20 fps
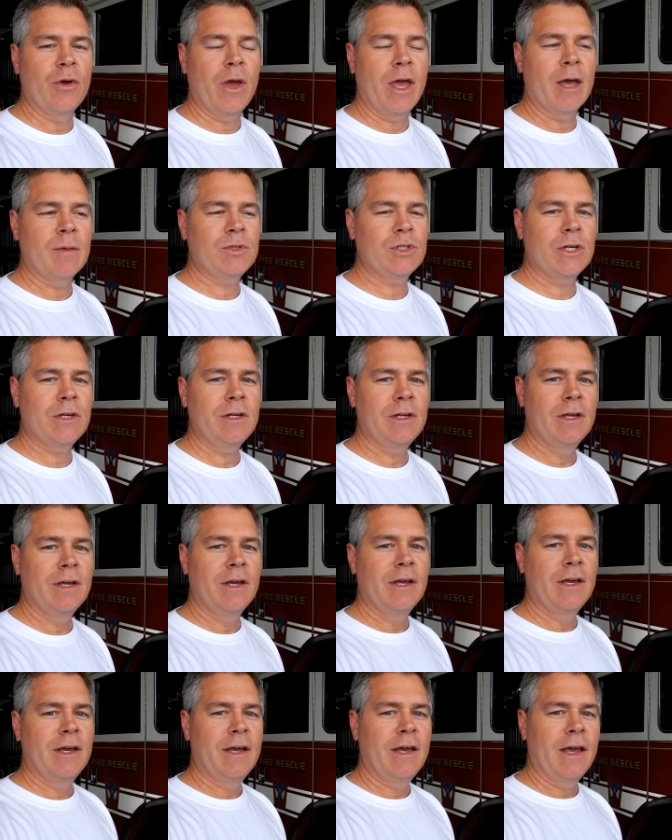New Hampshire.
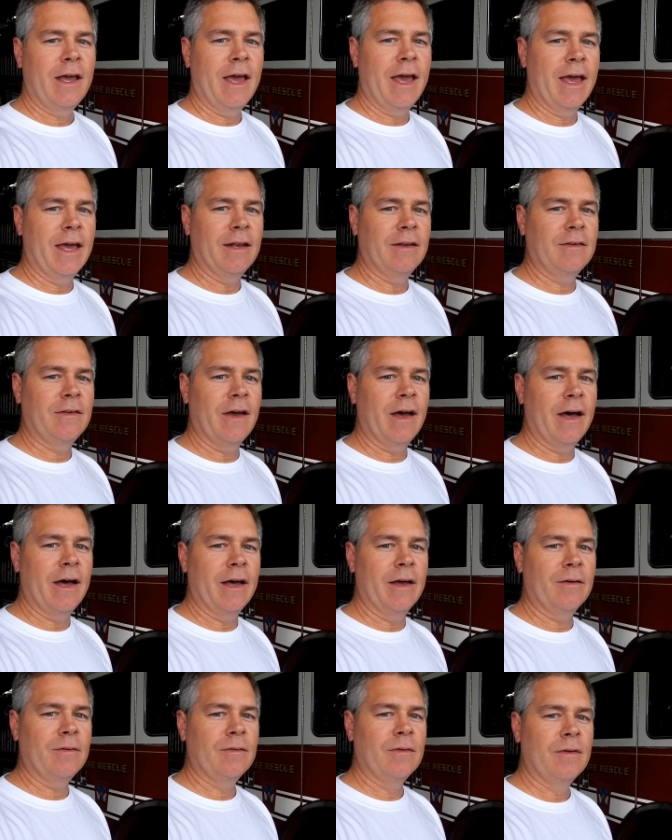And
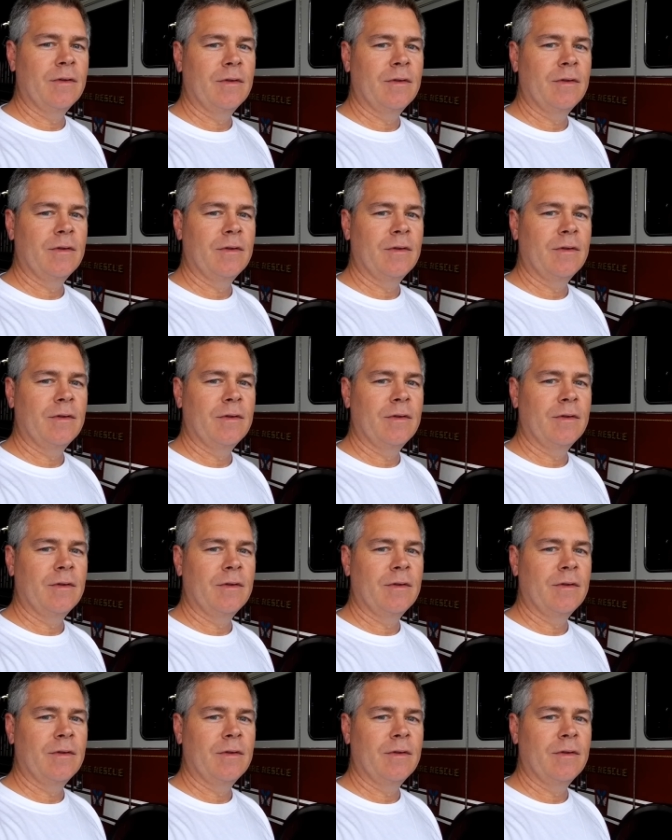uh,